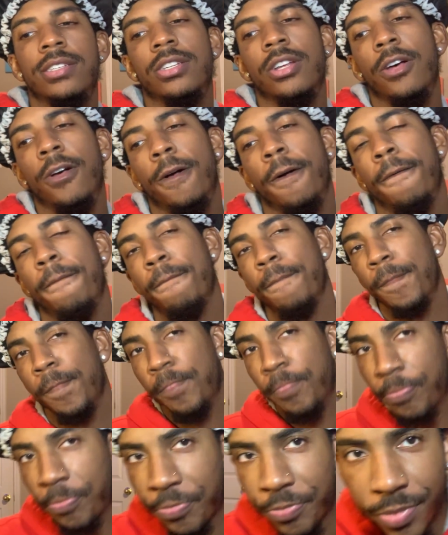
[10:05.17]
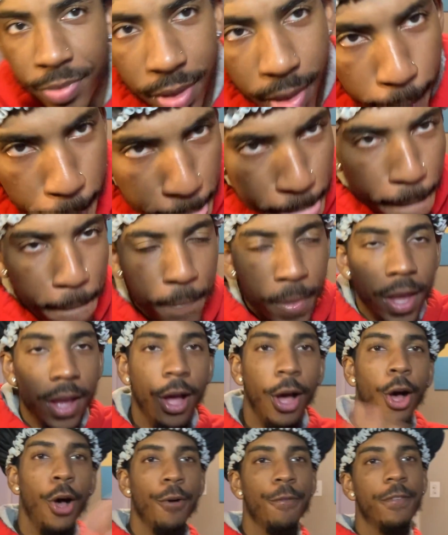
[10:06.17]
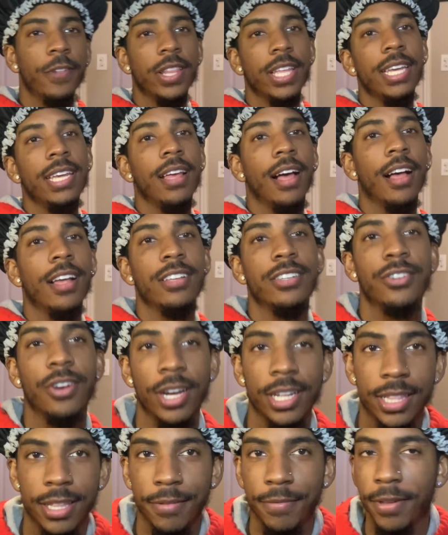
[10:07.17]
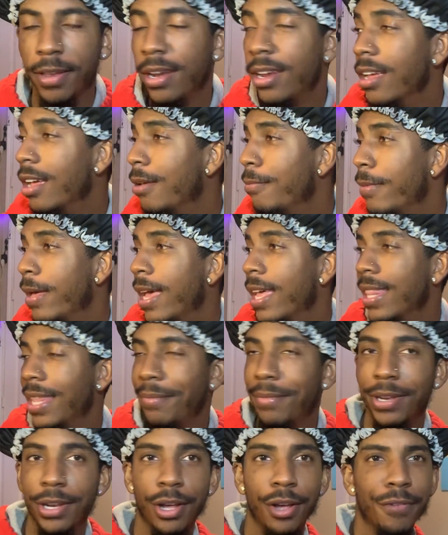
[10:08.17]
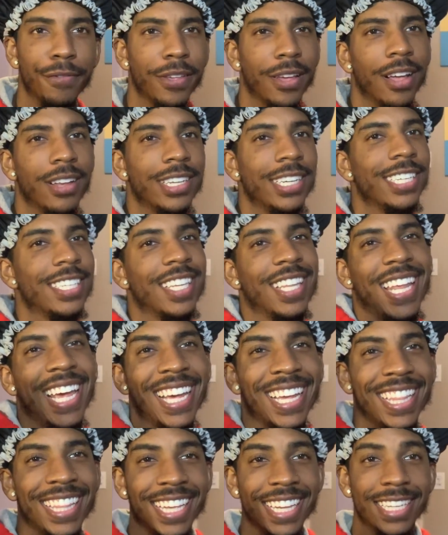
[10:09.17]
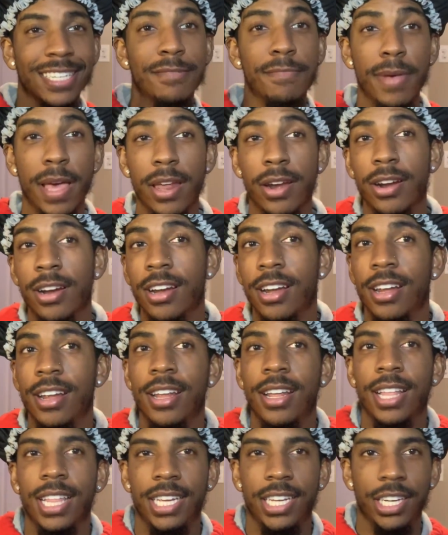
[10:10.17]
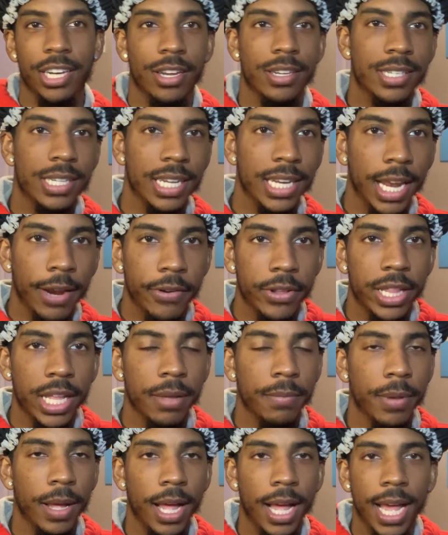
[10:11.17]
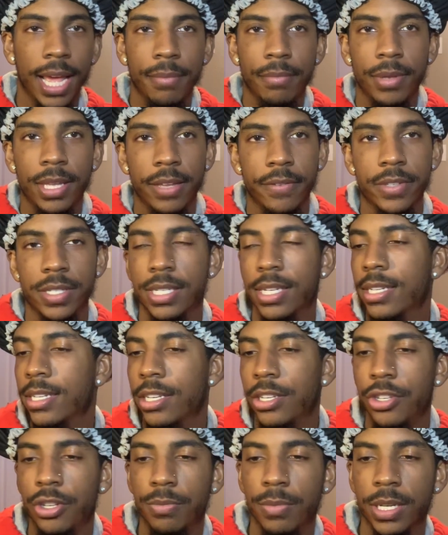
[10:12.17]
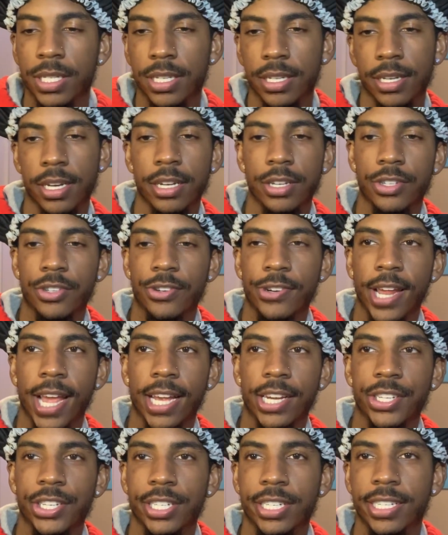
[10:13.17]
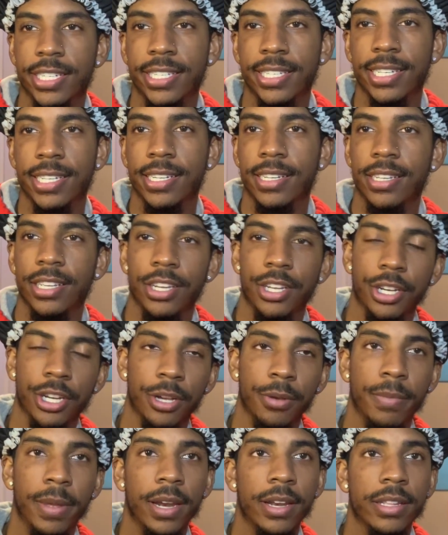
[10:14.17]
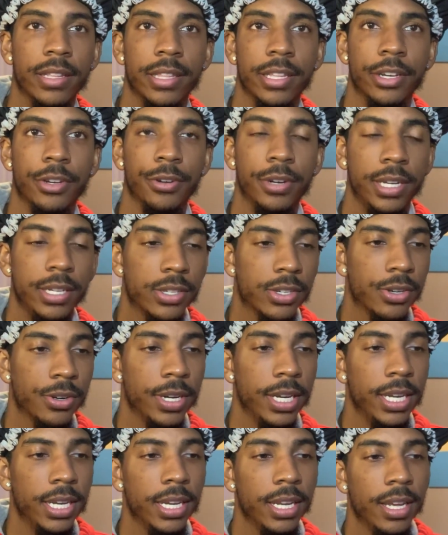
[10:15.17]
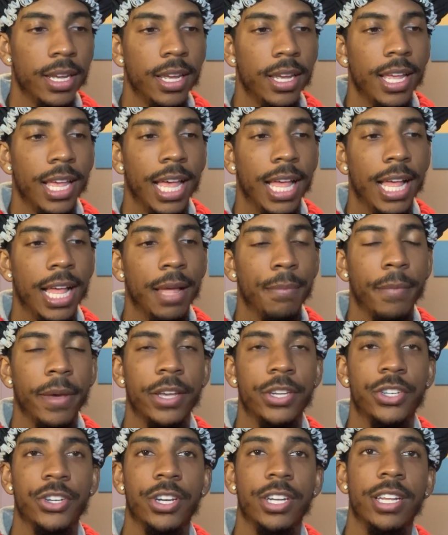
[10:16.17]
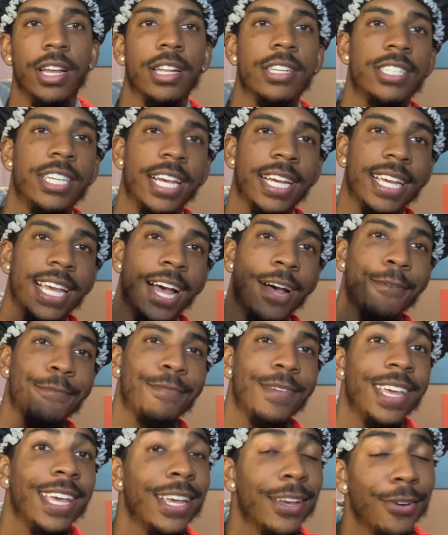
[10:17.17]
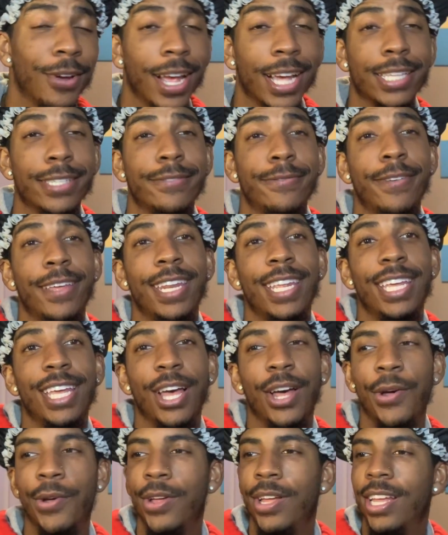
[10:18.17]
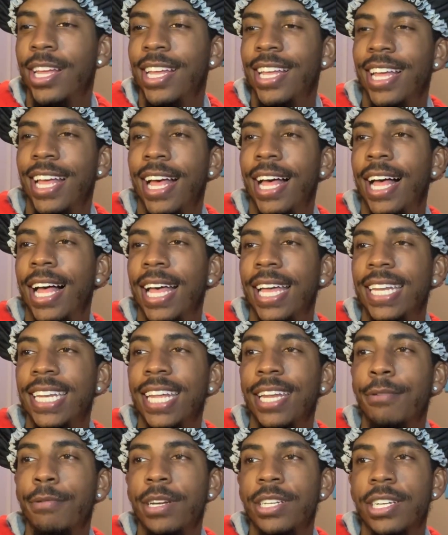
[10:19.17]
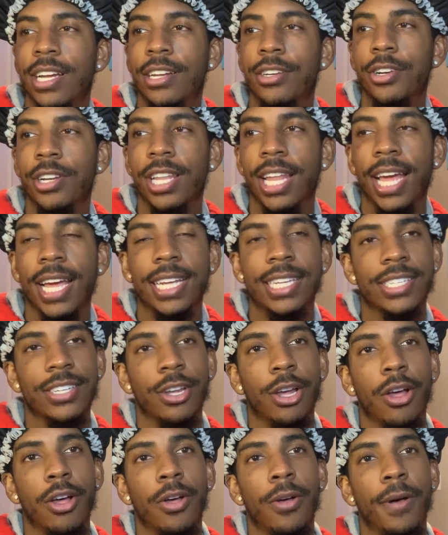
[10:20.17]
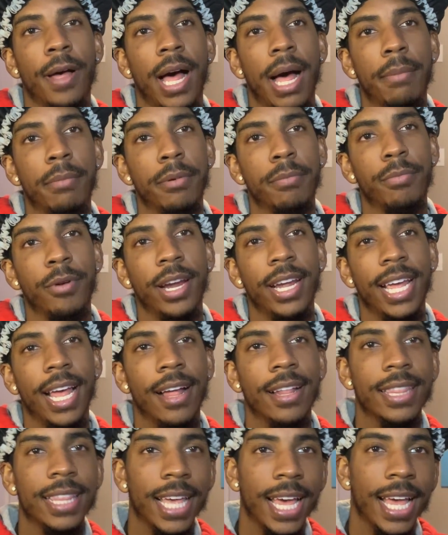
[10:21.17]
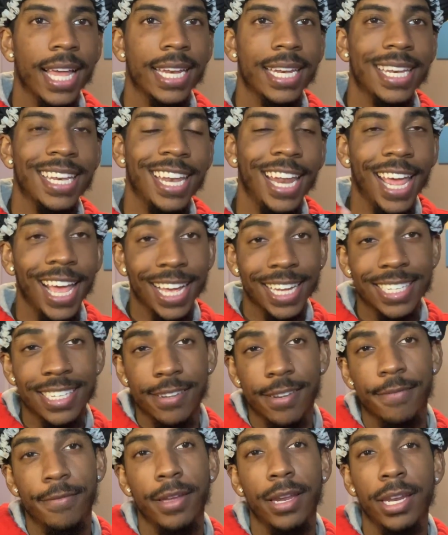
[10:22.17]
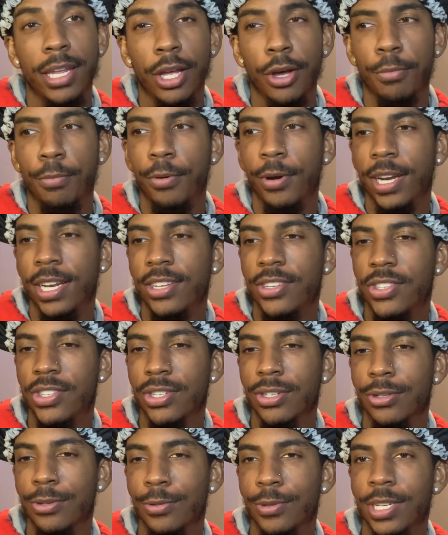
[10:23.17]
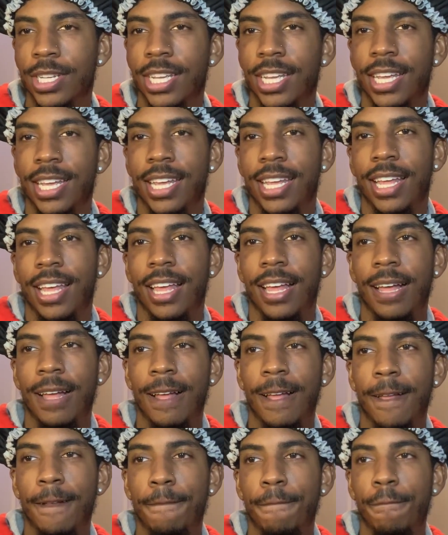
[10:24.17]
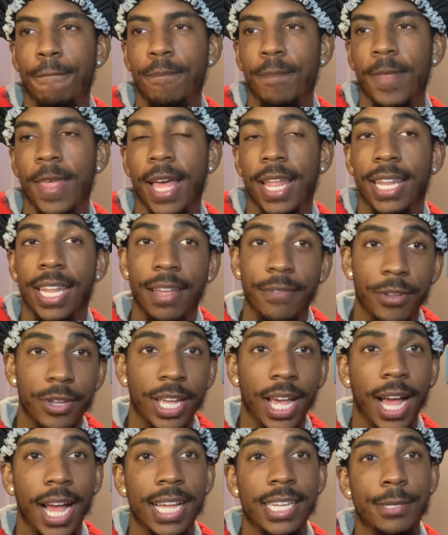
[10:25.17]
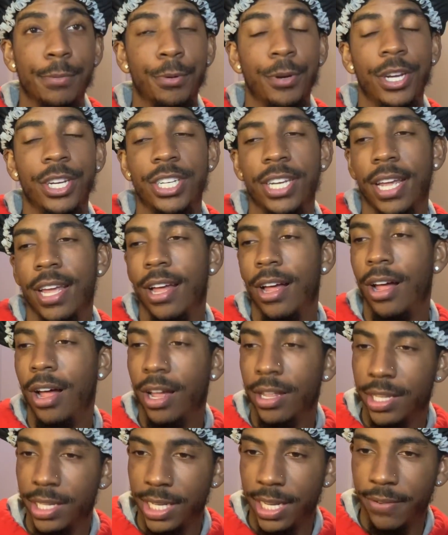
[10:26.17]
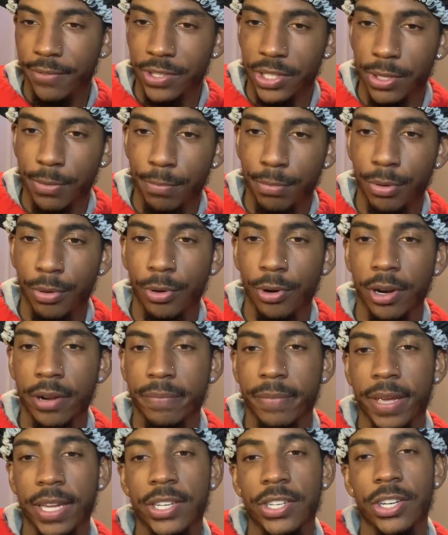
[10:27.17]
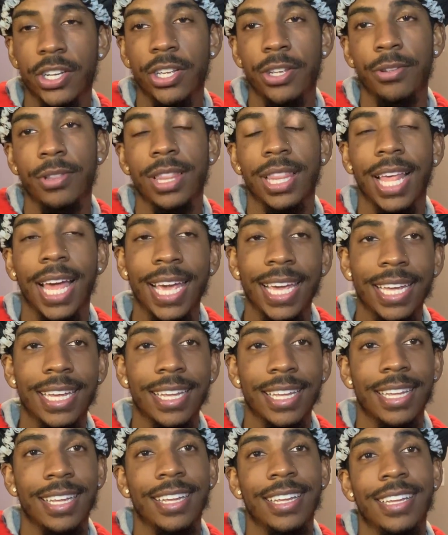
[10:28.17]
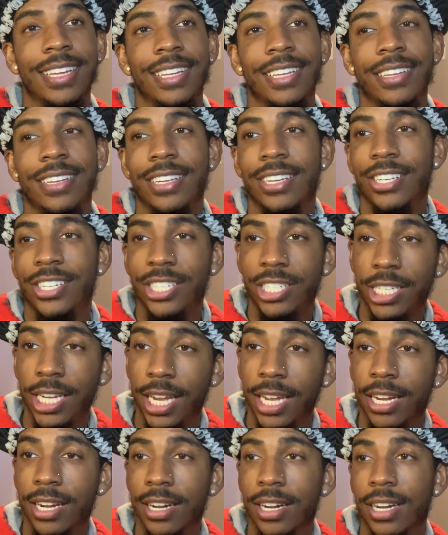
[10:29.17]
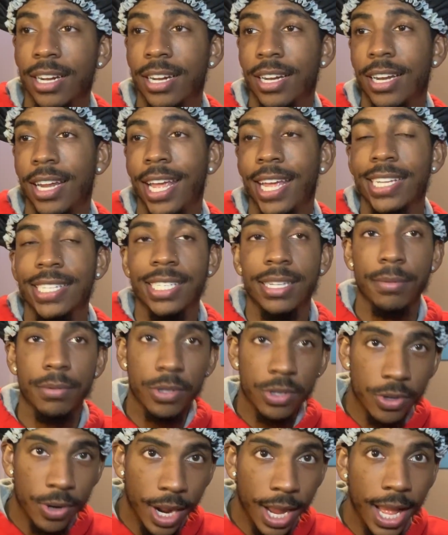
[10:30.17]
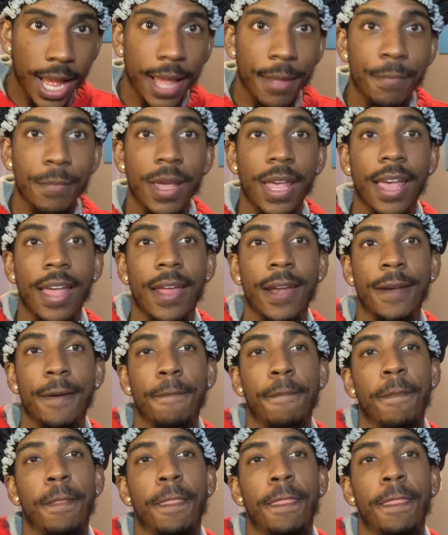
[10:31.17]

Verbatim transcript: So hopefully y'all enjoyed the video, man. Let me know if y'all just like this better. You know, seeing everything behind me, is, is it too much of a distraction? Is it, you know, better than the green screen? Uh, make sure y'all check out me and Greg's video. Uh, it did reach 100 likes, so I'm gonna bring out that next video pretty soon. Um, I love you guys. Appreciate all the love and support. Make sure you like, share, and subscribe, man.